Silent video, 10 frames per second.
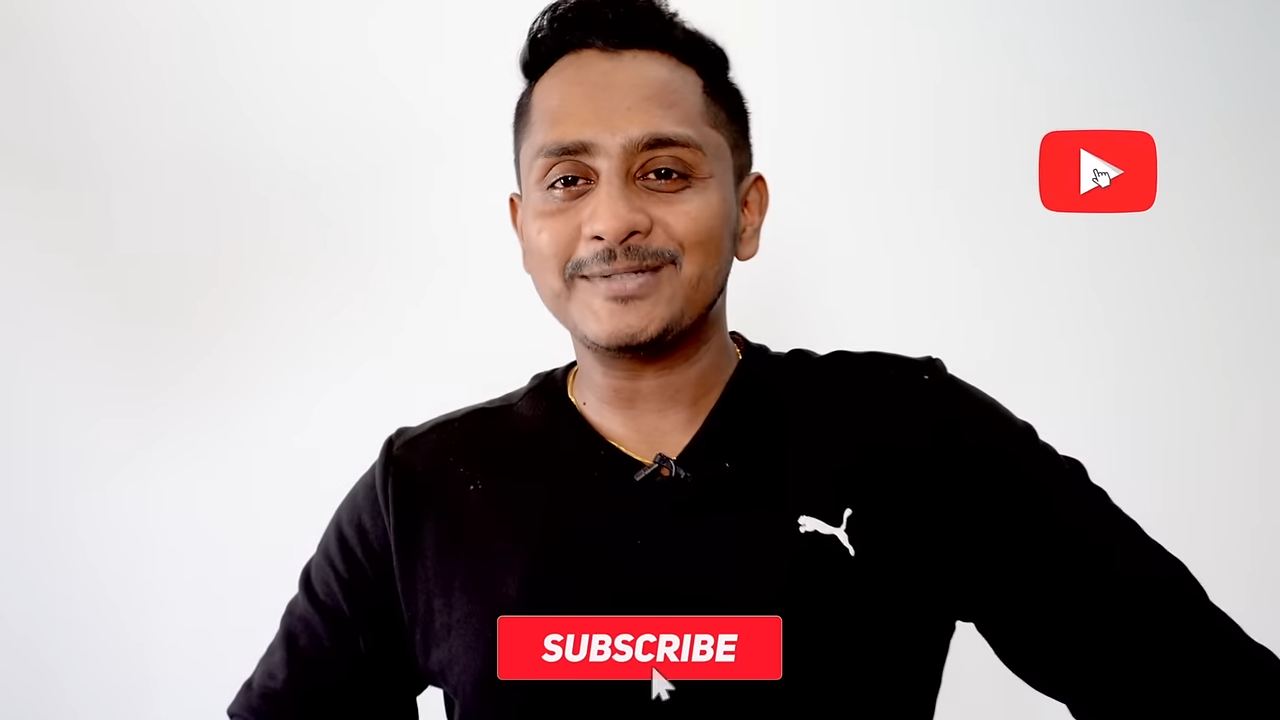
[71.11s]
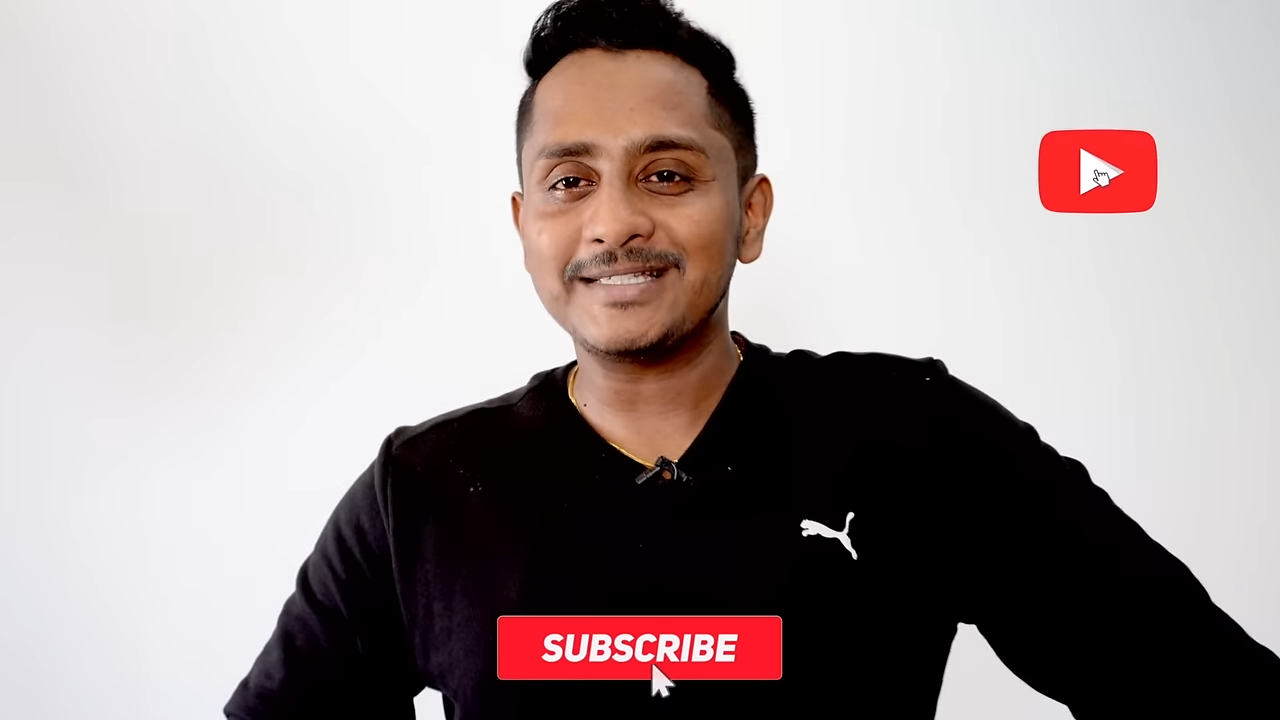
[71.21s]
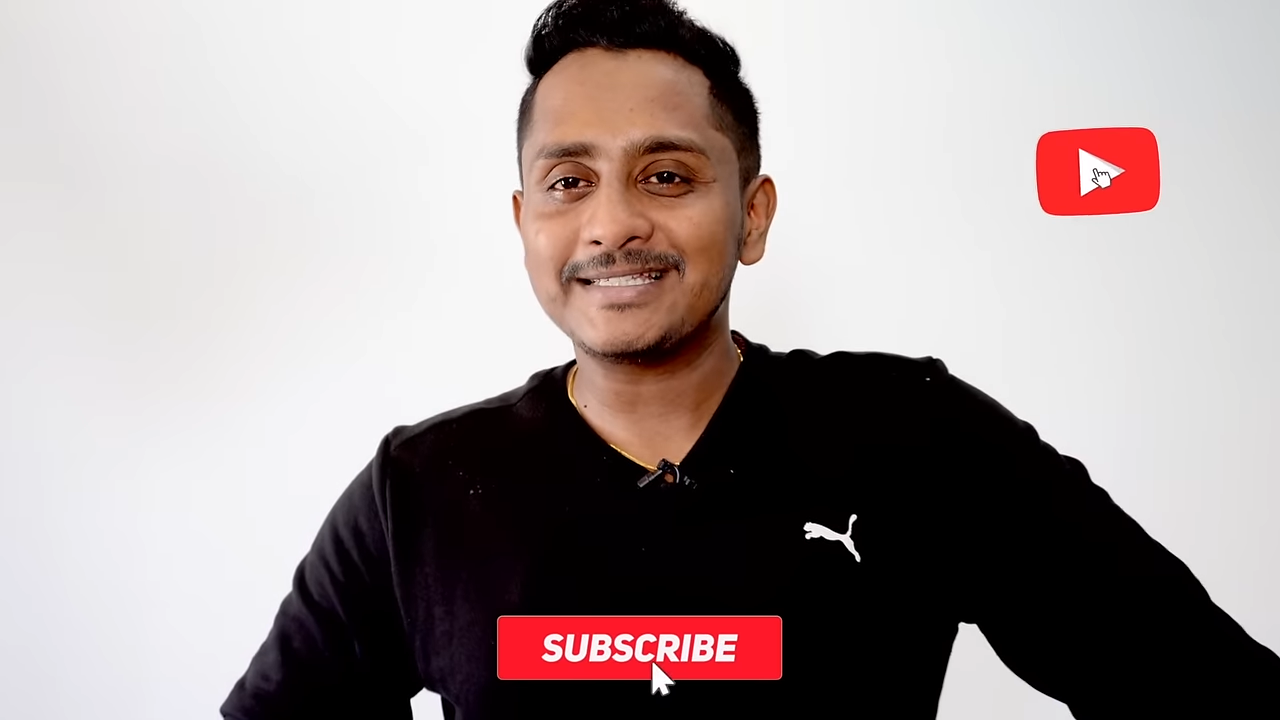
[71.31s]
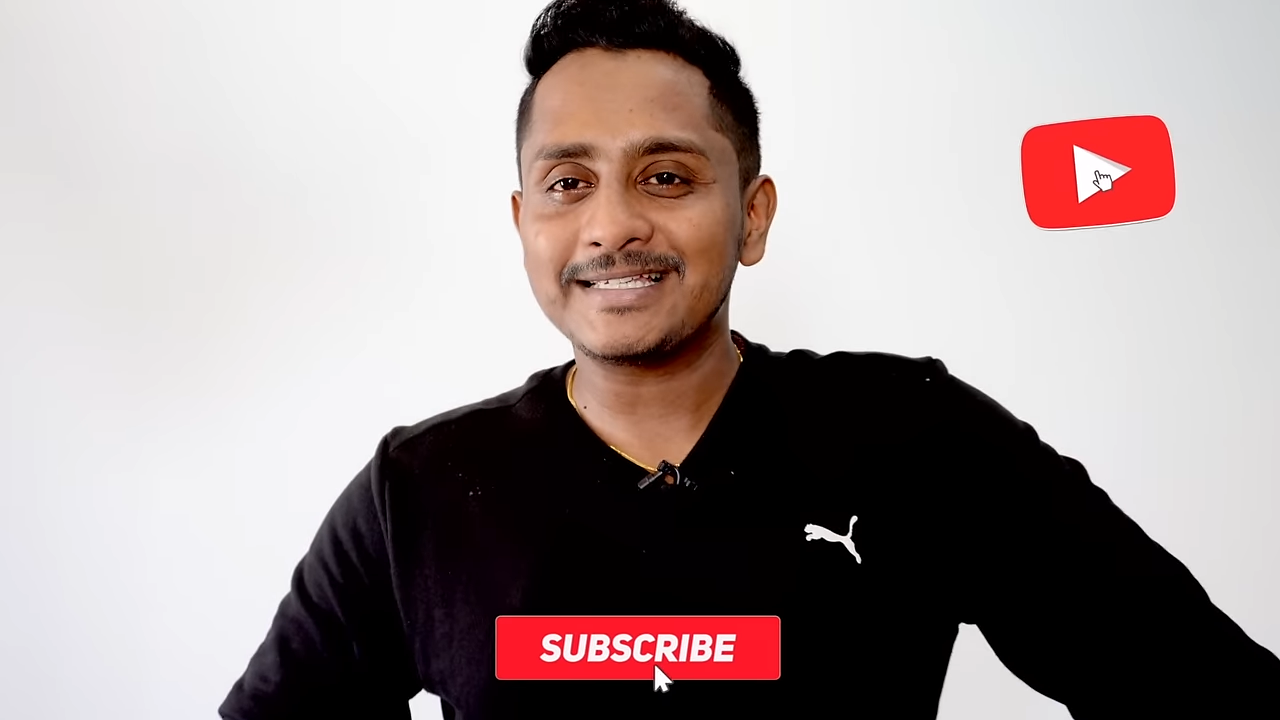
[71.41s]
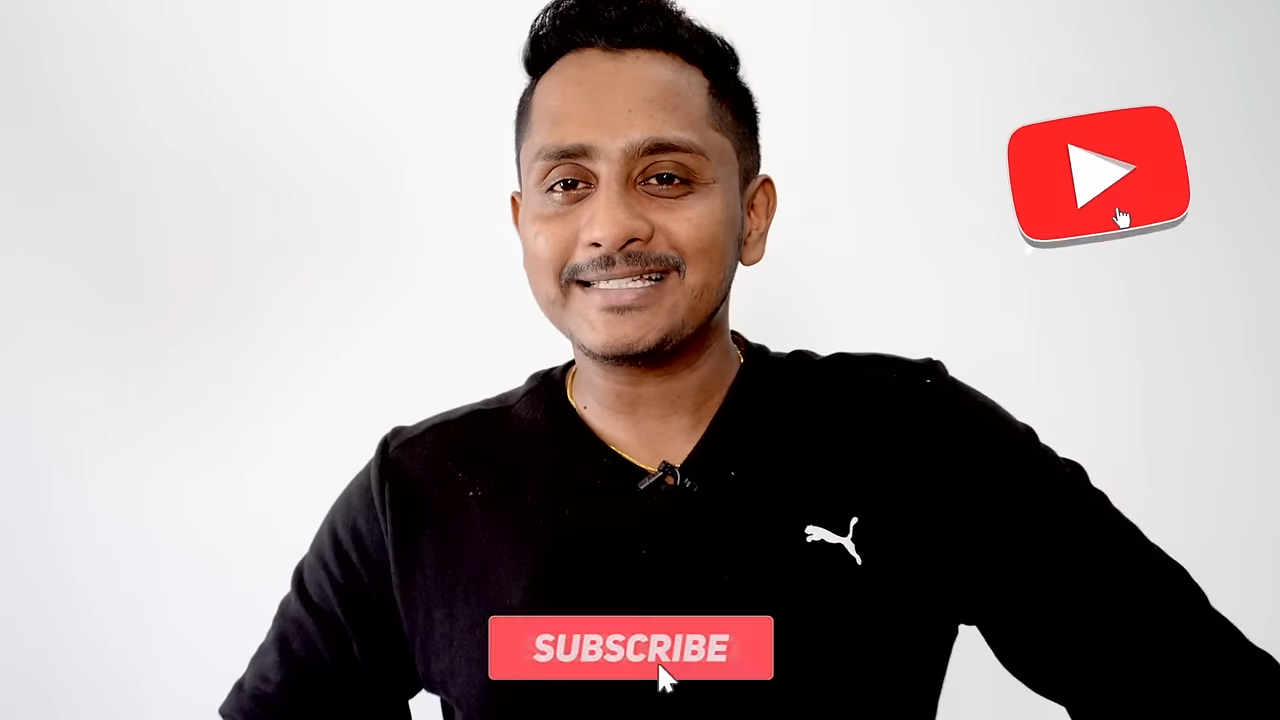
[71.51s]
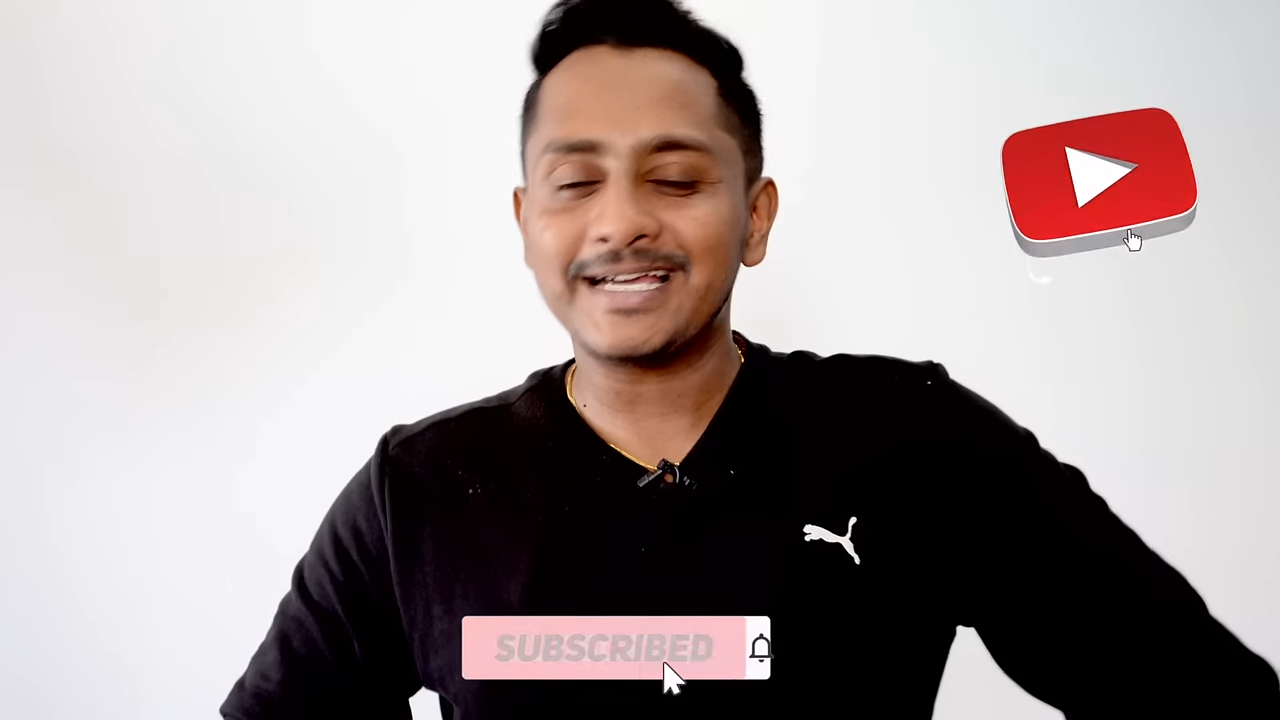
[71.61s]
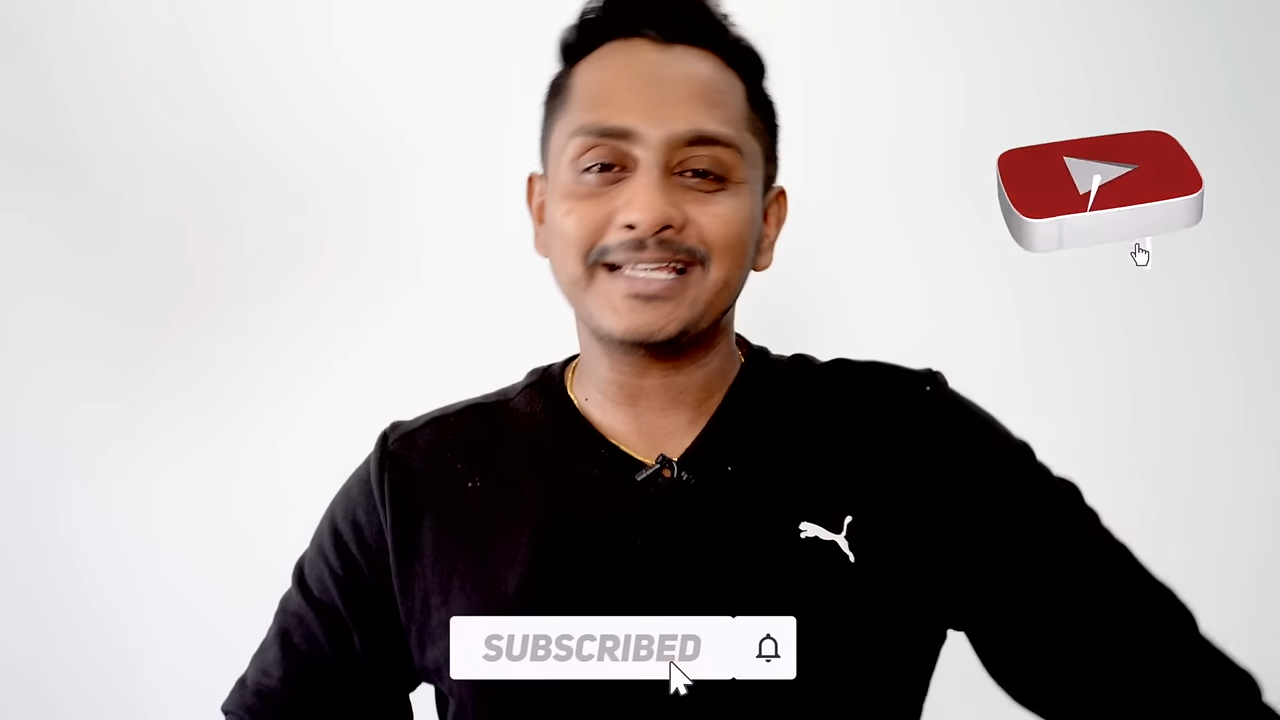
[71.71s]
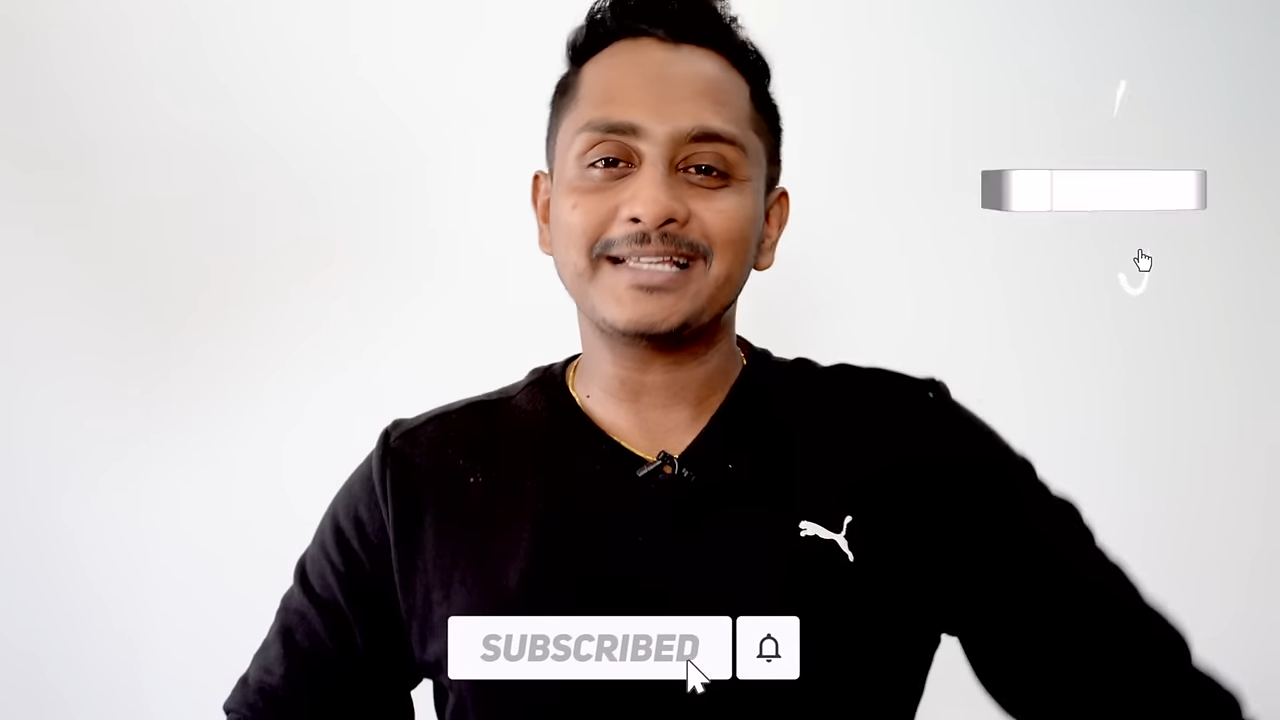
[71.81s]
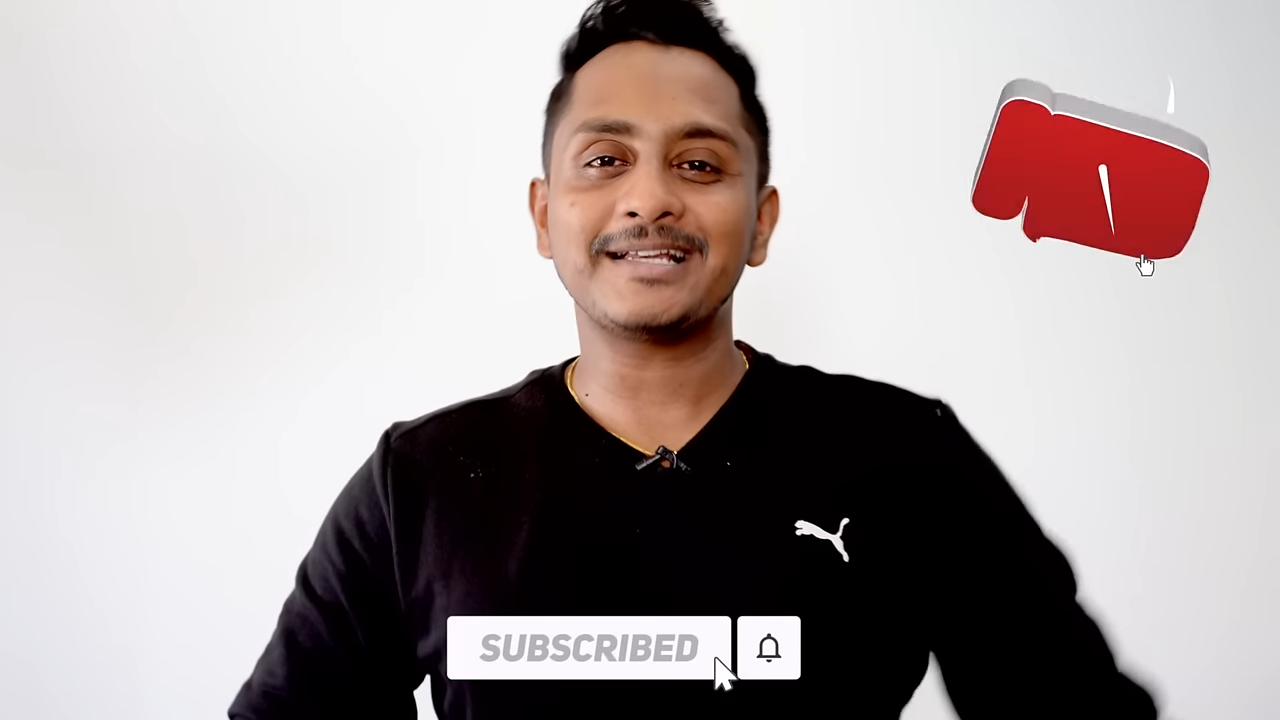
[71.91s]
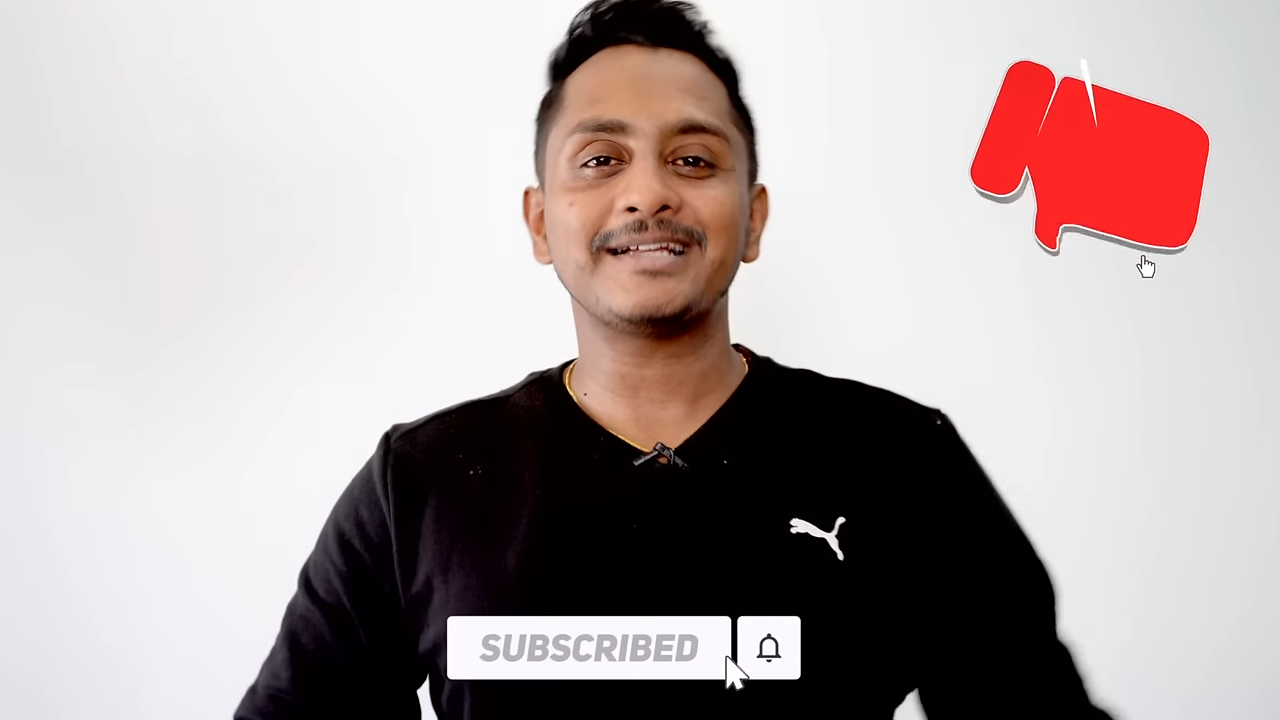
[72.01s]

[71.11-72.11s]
to this channel,